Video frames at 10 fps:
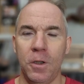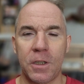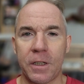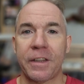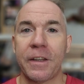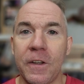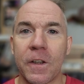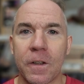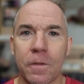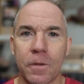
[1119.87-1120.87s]

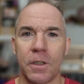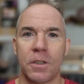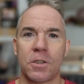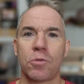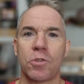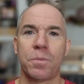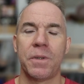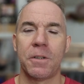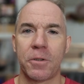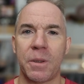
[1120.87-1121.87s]
cleaning, so to
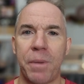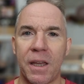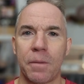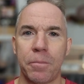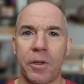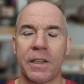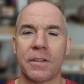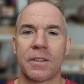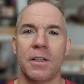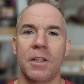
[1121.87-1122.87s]
speak, for the bad
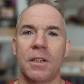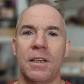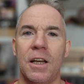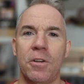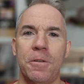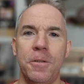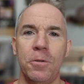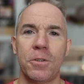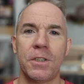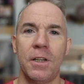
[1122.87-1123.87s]
place. Now, if
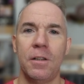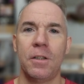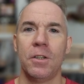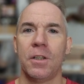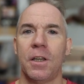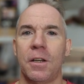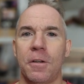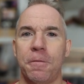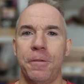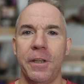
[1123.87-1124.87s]
you still
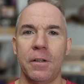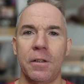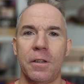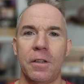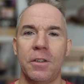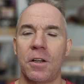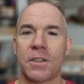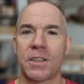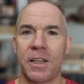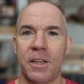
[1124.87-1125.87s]
feel
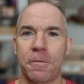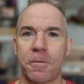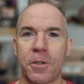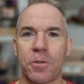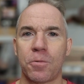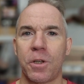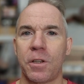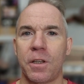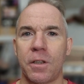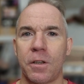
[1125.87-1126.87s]
not safe, or you
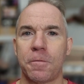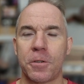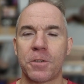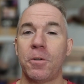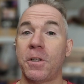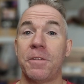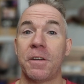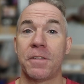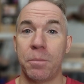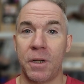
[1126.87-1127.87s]
really, first of all, if you
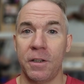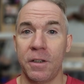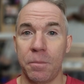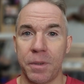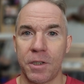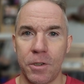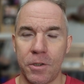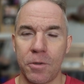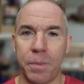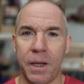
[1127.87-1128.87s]
have the money and budget
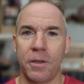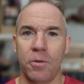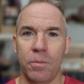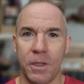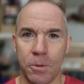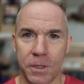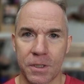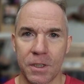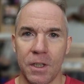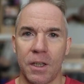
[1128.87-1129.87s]
to buy a new
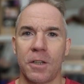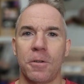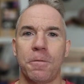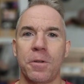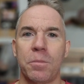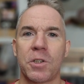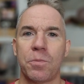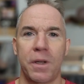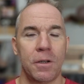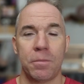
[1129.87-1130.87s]
mattress and you feel
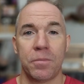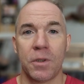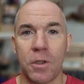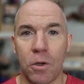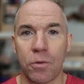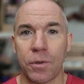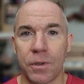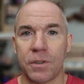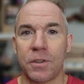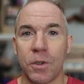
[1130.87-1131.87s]
much better, go
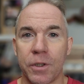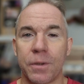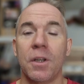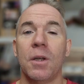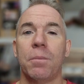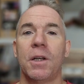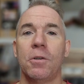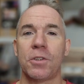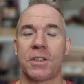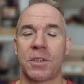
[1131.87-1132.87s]
and do it. But
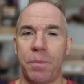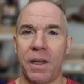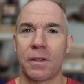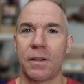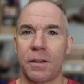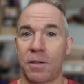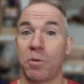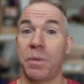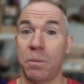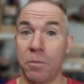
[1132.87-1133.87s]
also expect that there
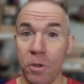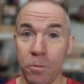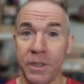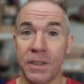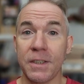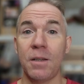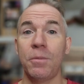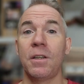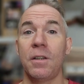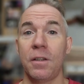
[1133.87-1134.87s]
will be more winds
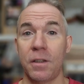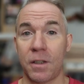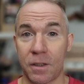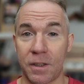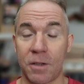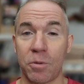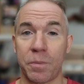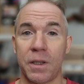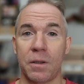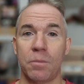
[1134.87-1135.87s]
coming in, there will
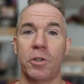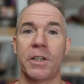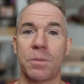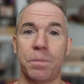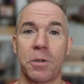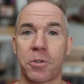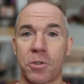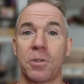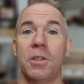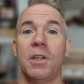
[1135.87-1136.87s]
be more
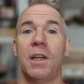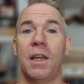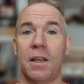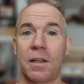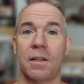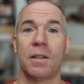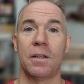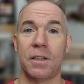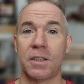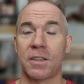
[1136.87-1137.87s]
exposure, and
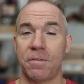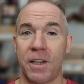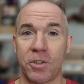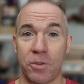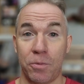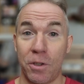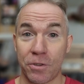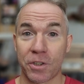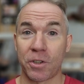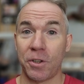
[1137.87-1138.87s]
this eventually will
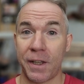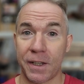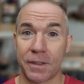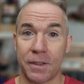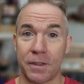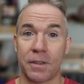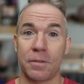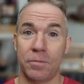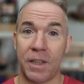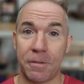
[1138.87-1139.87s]
also
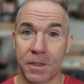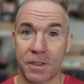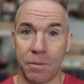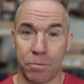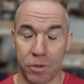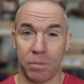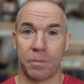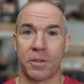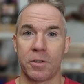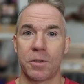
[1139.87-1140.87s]
have the same
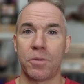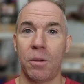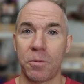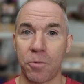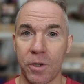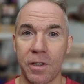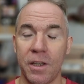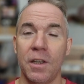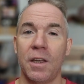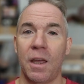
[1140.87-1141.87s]
problems. So it's probably really
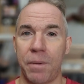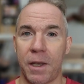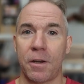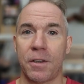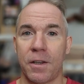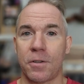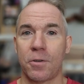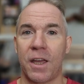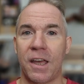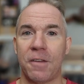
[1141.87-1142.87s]
a better idea
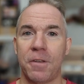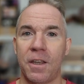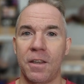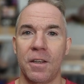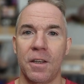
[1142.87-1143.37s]
to have a